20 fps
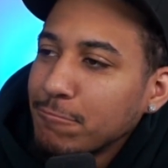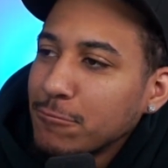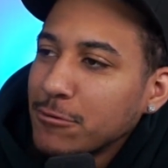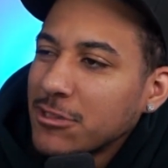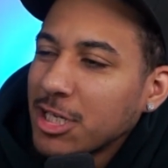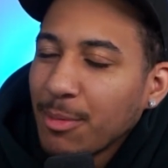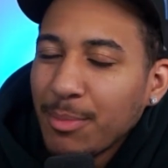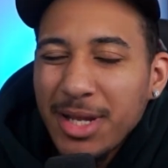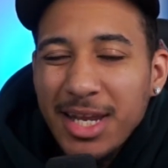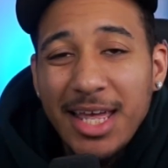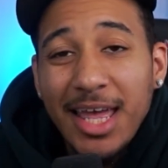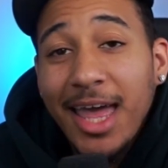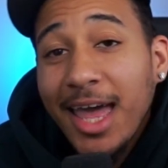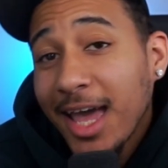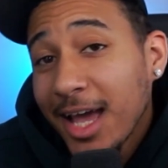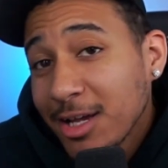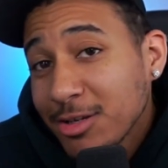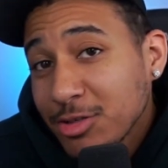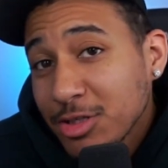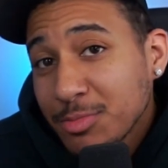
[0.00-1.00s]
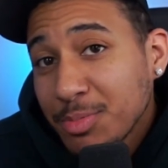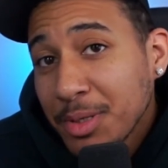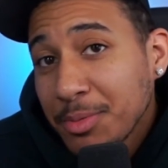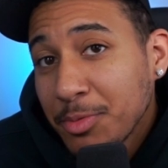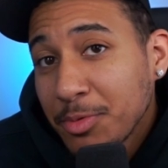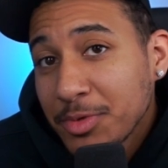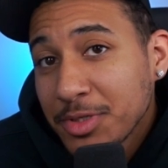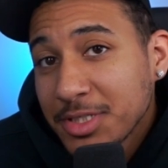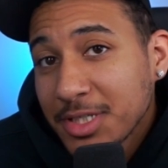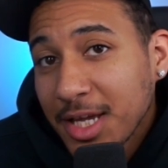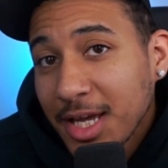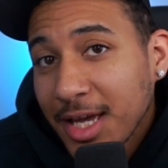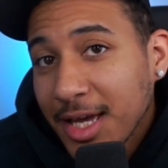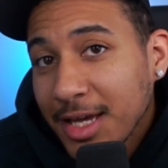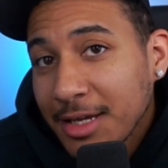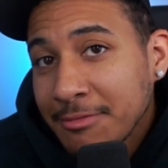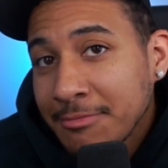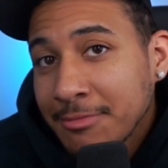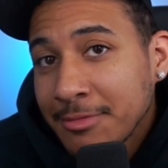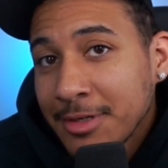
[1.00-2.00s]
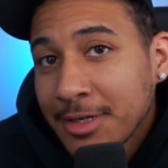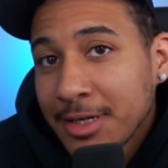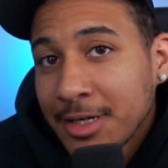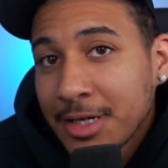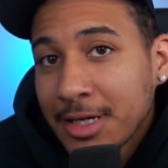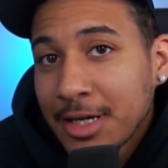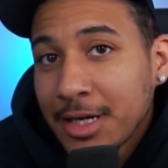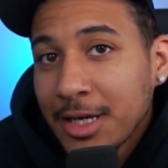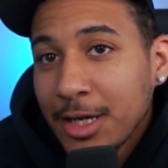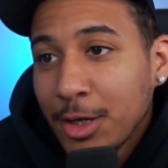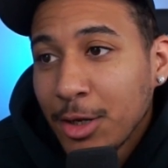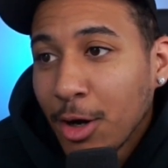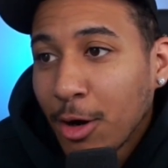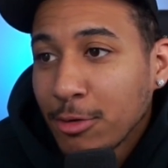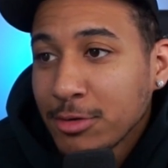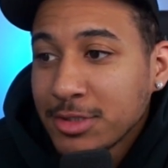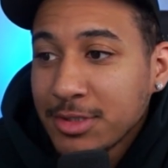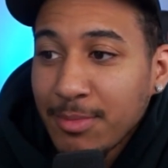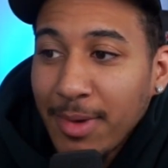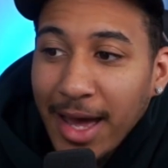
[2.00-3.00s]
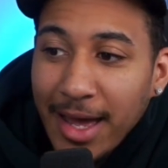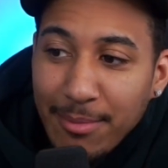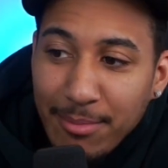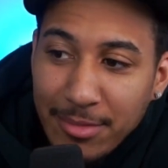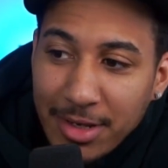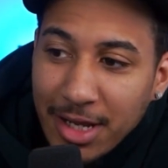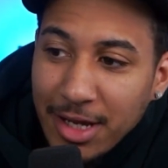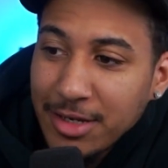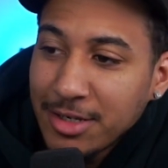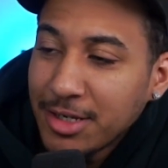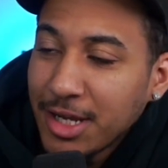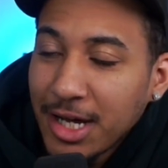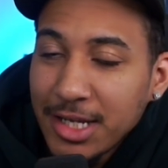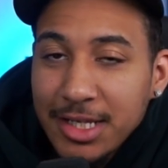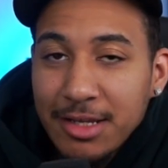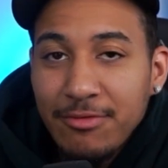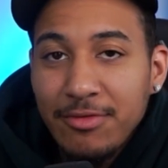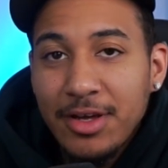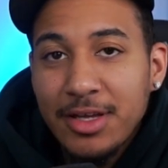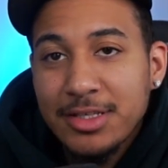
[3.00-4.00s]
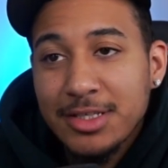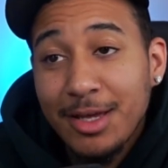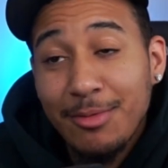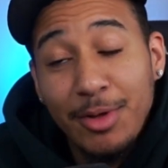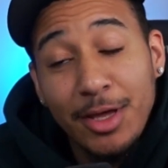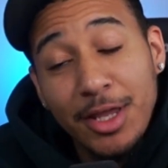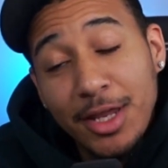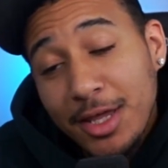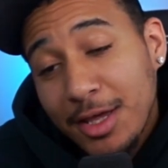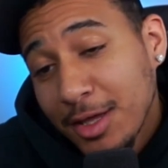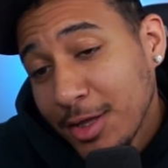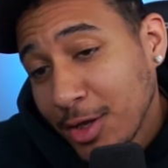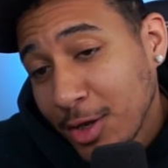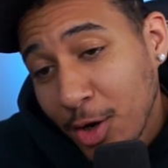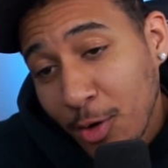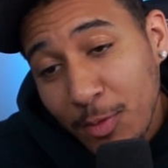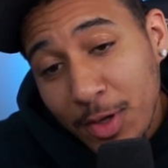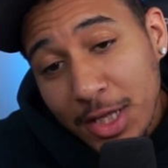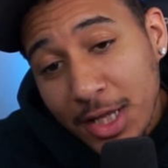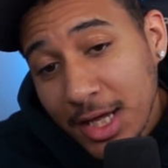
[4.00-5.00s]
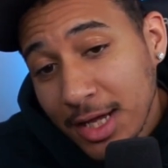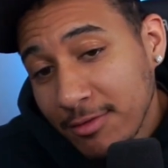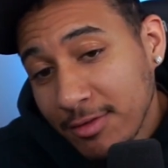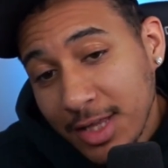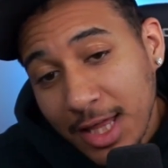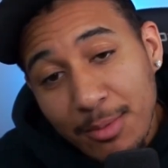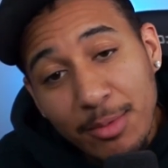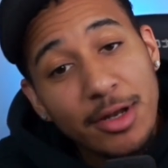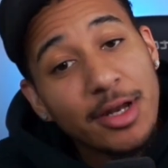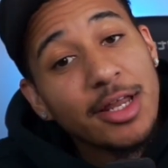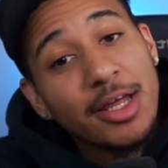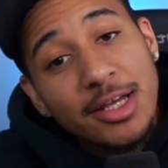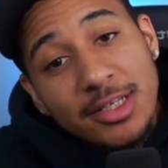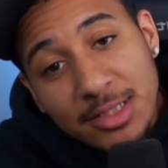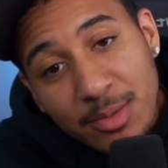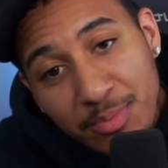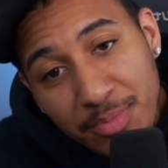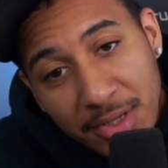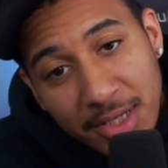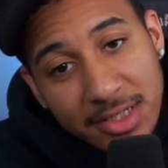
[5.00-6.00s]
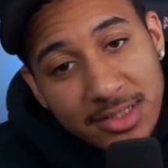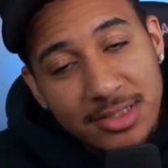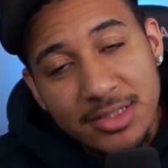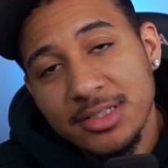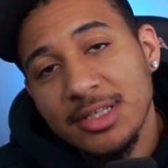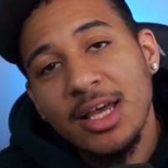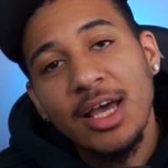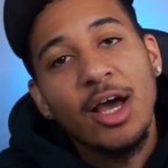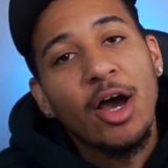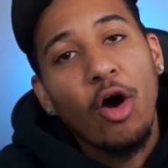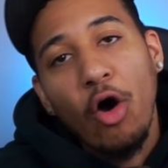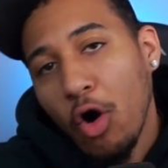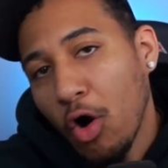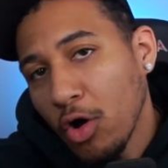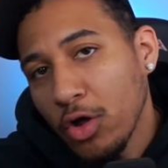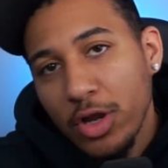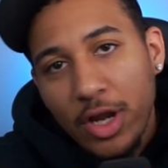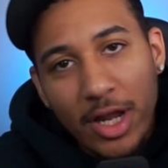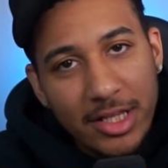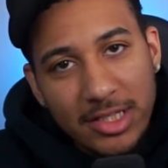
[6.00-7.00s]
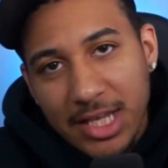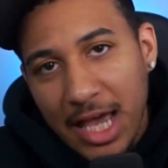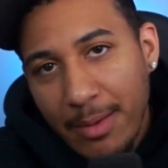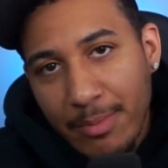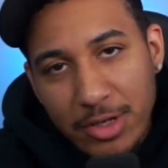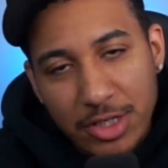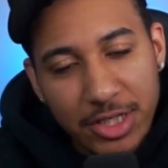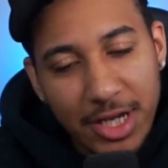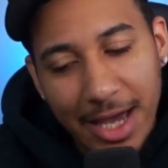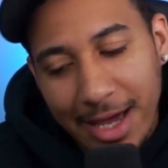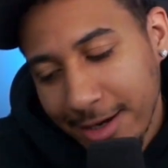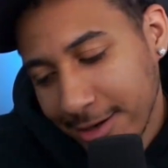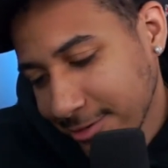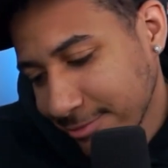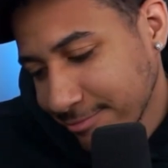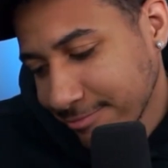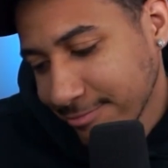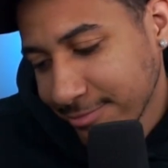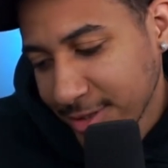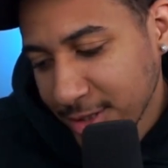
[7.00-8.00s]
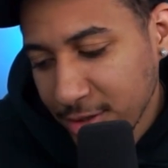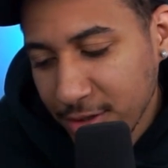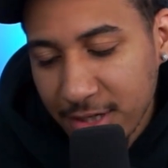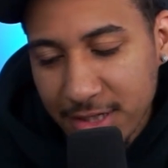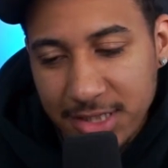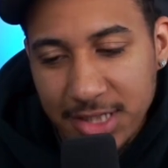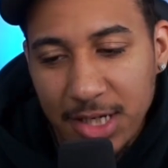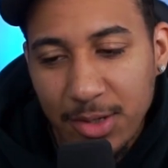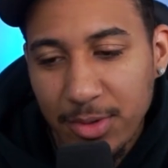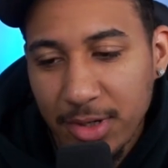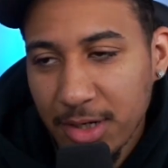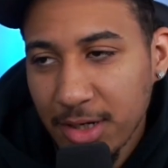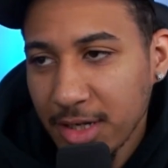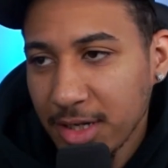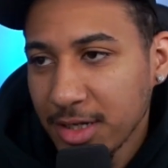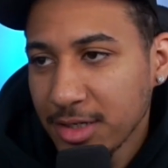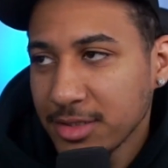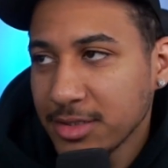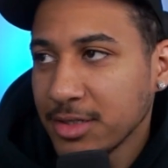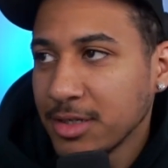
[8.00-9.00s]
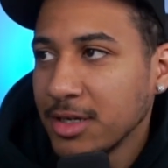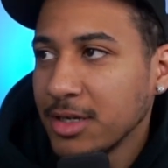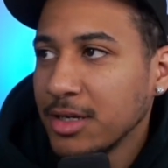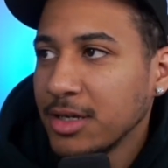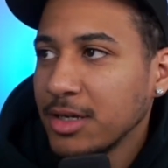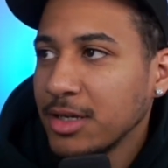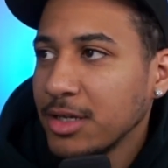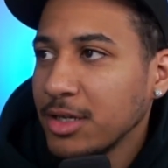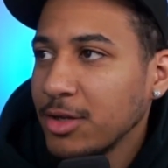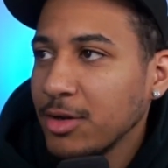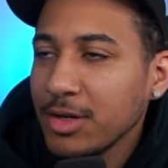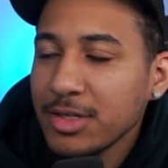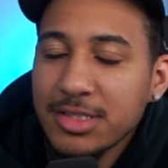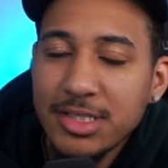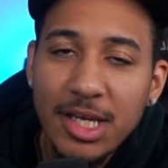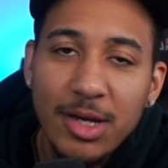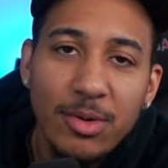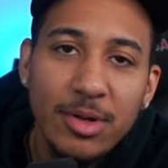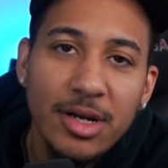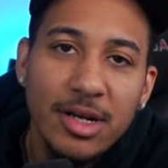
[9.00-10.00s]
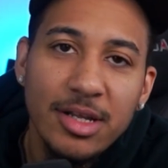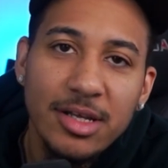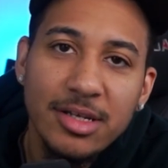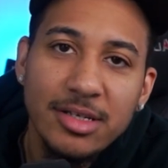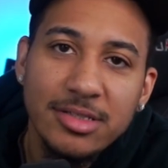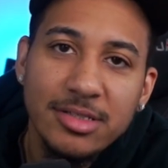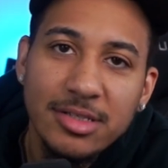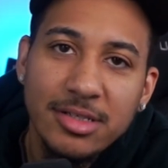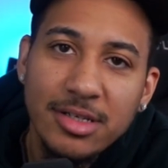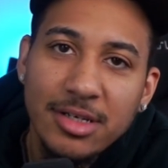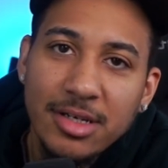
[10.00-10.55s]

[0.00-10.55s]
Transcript: of the answers people were saying, you know, that Dunleavy is, you know, we love Klay, but it is a business. All of that type of chatter, you can see what it is. You can see what it is.